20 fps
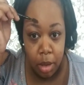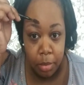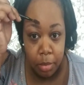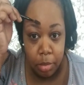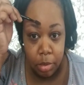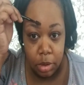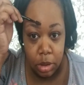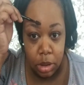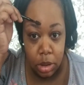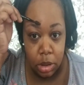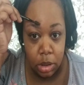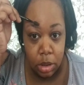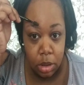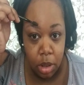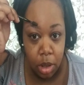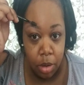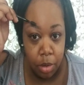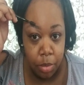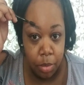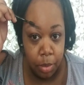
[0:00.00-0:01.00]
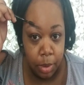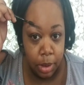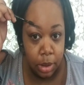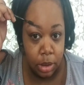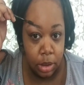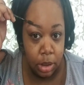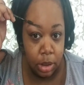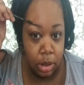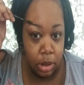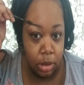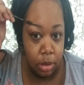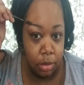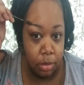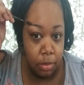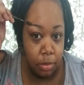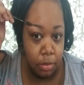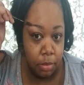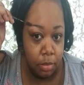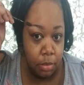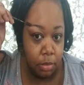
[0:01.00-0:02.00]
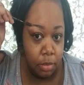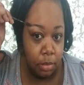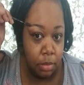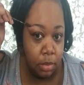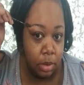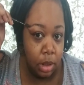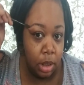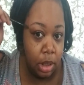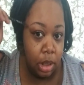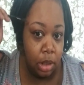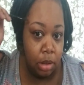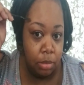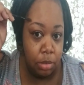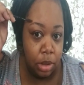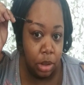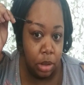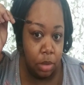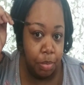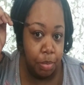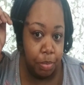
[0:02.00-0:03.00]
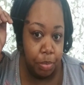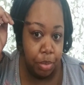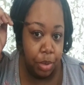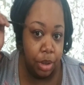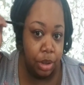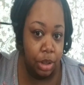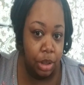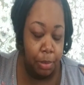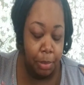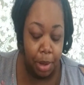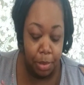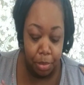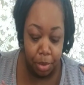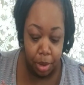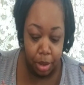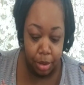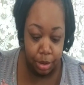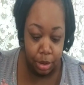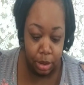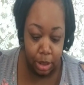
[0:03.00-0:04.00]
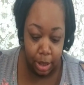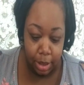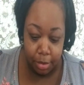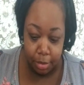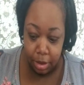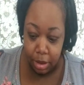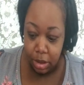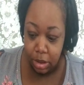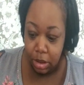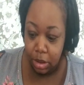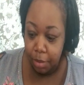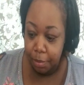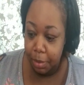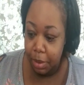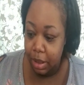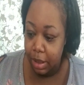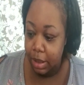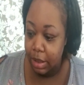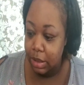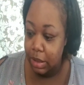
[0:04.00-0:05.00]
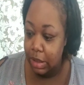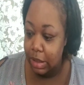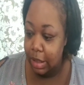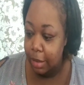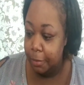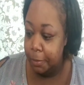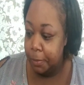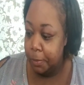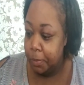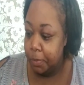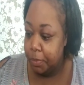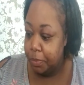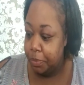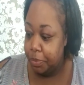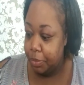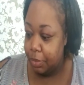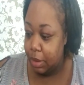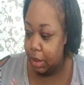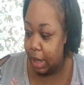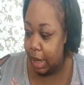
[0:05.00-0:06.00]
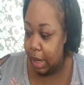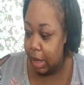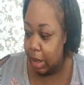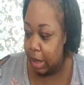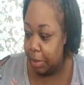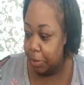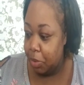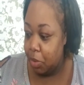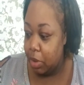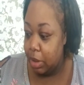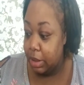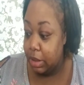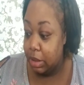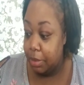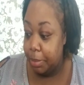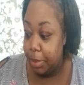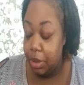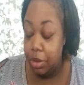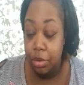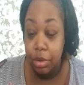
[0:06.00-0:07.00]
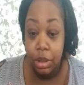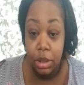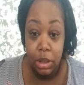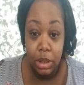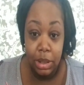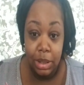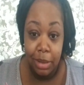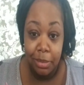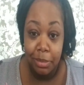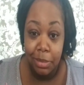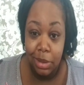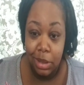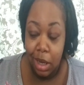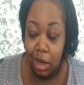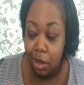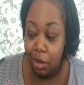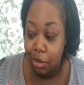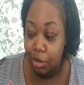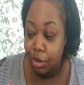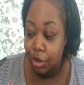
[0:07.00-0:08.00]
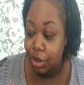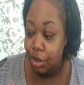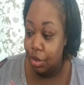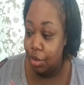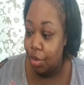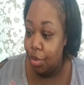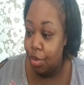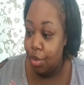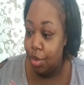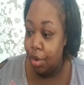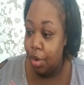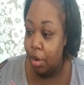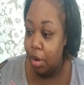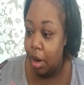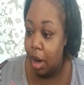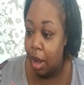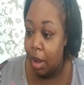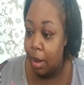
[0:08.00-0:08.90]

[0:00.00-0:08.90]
But just go with it. And I'm just brushing my brows down into place. Now I'm going to be using some dollar store